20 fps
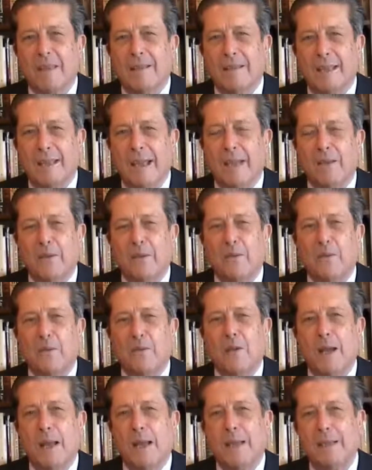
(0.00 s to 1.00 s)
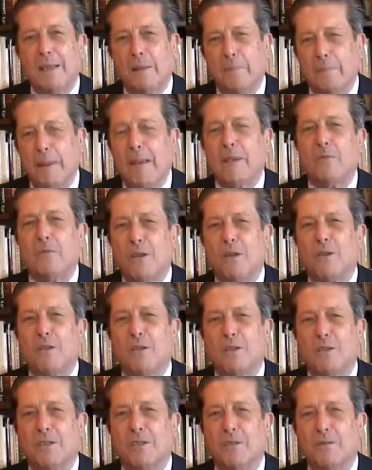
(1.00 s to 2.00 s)
Thank you, and the best
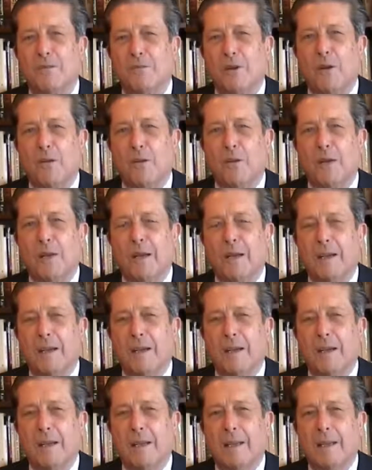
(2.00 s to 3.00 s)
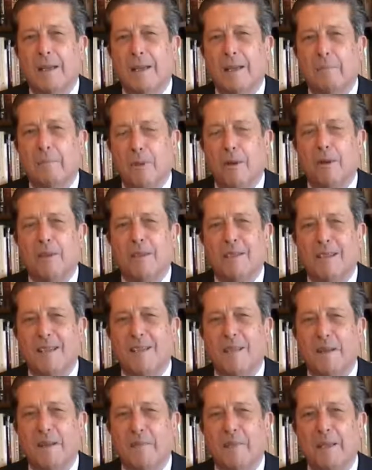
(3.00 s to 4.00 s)
wishes for your policy
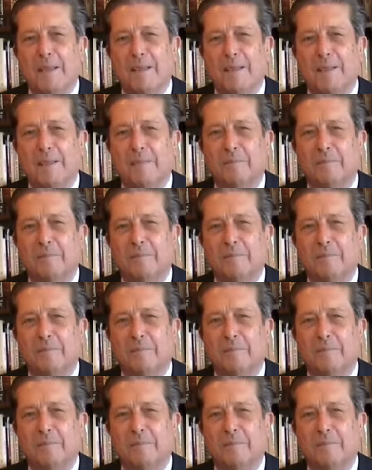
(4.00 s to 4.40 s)
seminar.